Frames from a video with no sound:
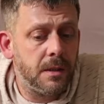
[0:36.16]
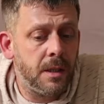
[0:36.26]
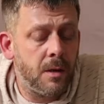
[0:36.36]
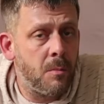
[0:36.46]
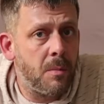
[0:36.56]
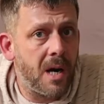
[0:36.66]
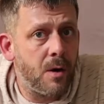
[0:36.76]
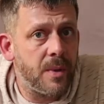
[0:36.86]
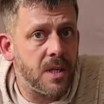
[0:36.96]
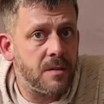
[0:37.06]
And by
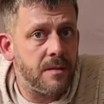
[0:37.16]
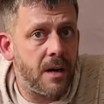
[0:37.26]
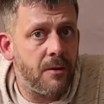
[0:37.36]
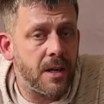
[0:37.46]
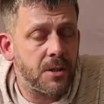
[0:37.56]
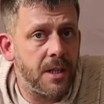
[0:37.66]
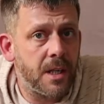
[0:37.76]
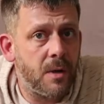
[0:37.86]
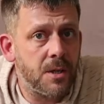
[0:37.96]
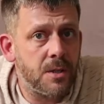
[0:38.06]
all means fire and ask
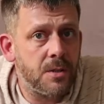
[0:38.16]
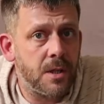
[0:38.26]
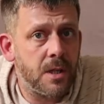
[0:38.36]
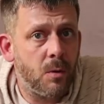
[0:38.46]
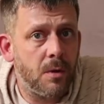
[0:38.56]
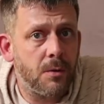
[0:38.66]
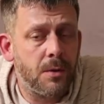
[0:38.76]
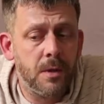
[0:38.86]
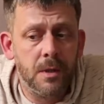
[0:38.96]
any questions that you want.